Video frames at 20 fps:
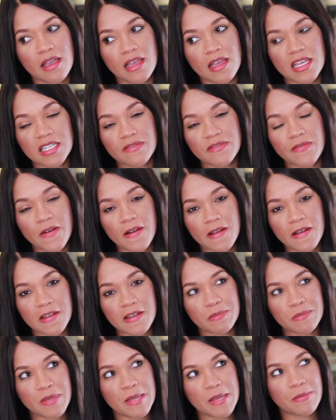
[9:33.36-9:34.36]
As far
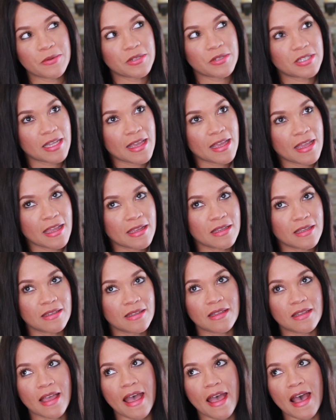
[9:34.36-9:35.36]
as people
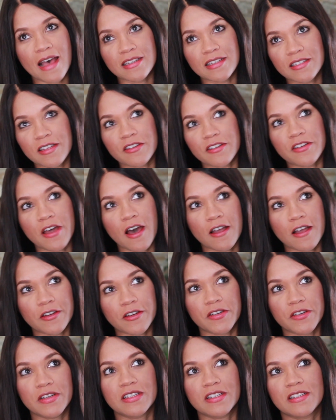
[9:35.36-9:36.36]
saying ask your
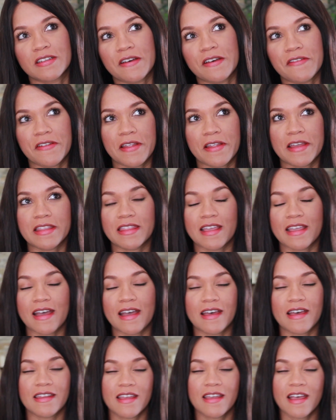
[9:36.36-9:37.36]
doctor and stuff like
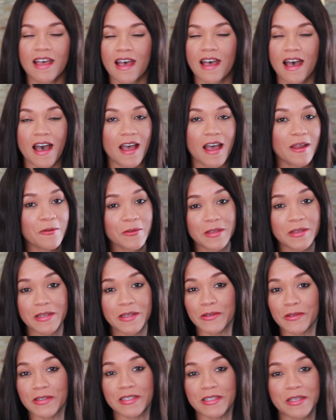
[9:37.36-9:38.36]
that, I really
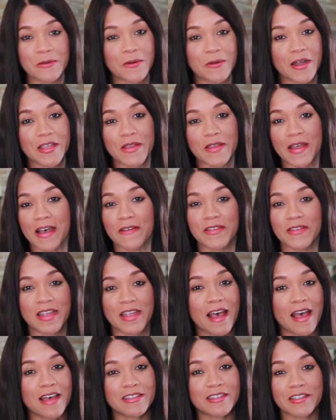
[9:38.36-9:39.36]
don't see why you have
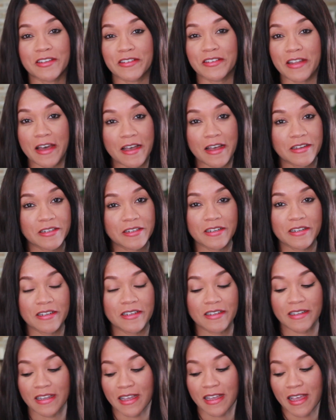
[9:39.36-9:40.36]
to ask your
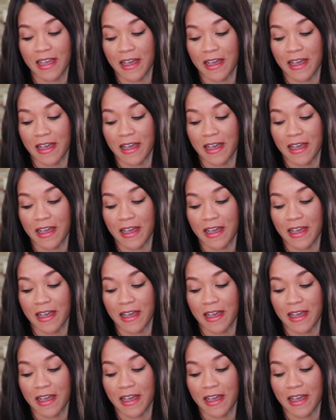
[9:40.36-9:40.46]
doctor.